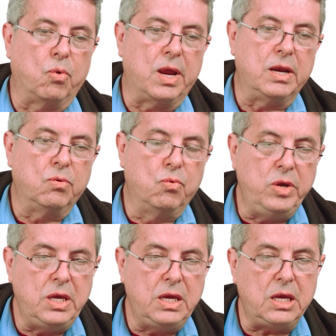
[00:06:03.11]
when
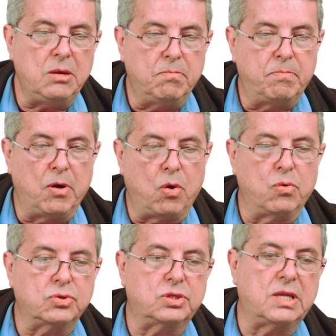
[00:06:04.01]
we
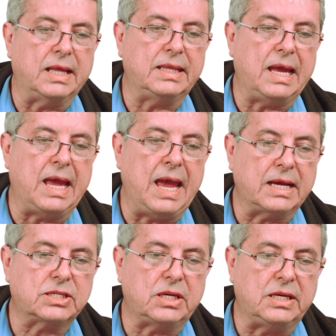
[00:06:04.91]
impose that
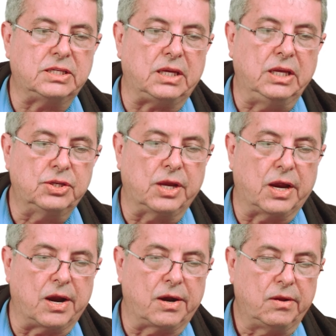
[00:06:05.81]
x is
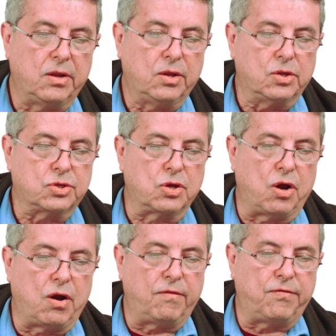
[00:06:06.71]
integer,
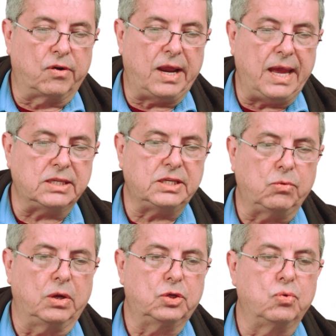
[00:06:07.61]
so for x
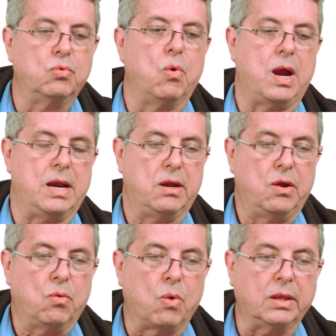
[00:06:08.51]
equal to 1,
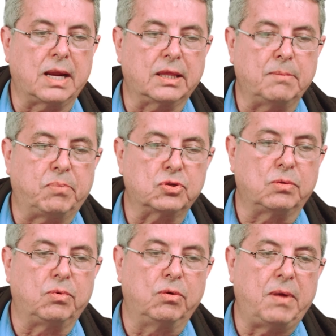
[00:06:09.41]
what are the
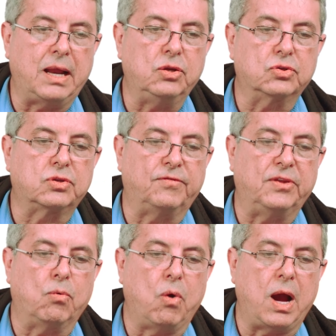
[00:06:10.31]
possible values of
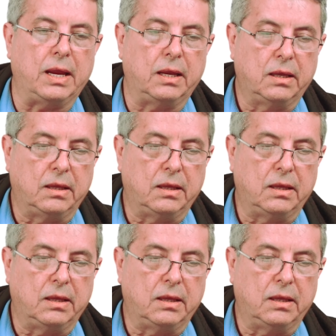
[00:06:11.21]
the y?